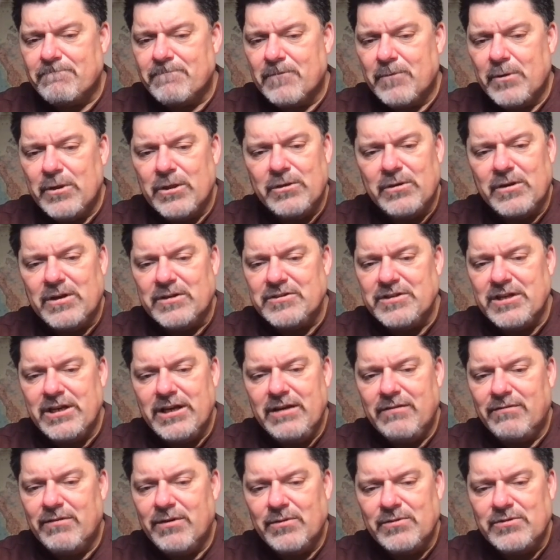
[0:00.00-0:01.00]
whether it's
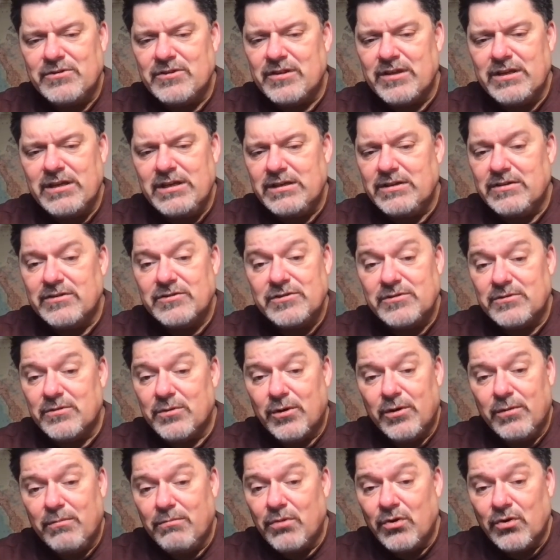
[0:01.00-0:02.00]
any of those things
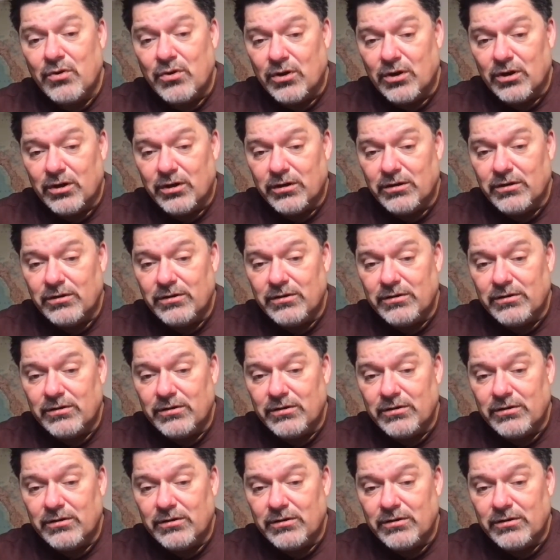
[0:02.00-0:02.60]
or more,